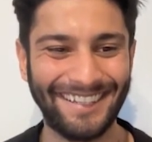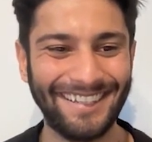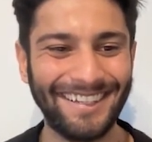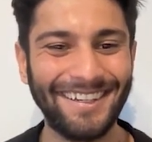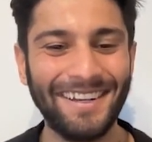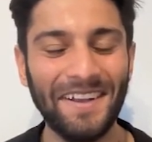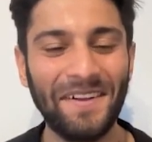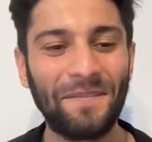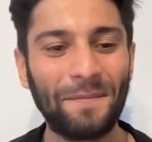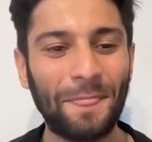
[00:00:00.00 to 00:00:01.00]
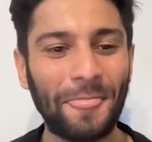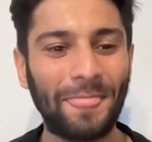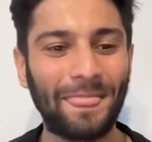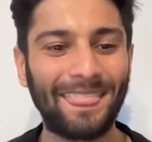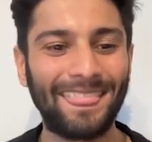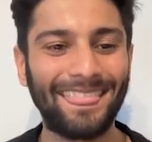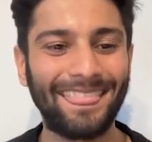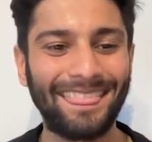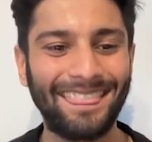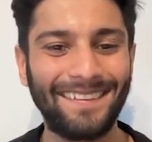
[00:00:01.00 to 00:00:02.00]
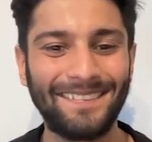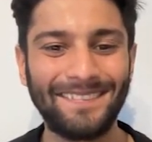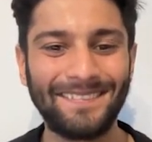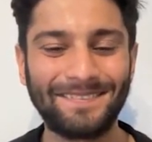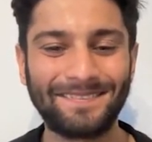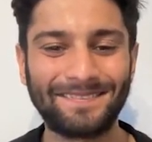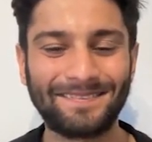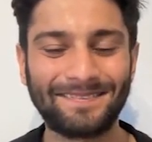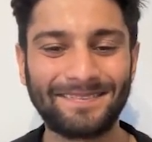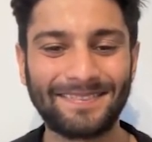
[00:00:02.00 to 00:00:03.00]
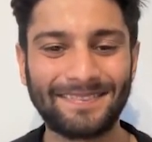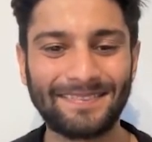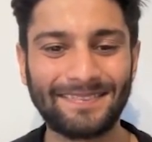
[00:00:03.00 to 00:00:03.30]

The person shown says nothing.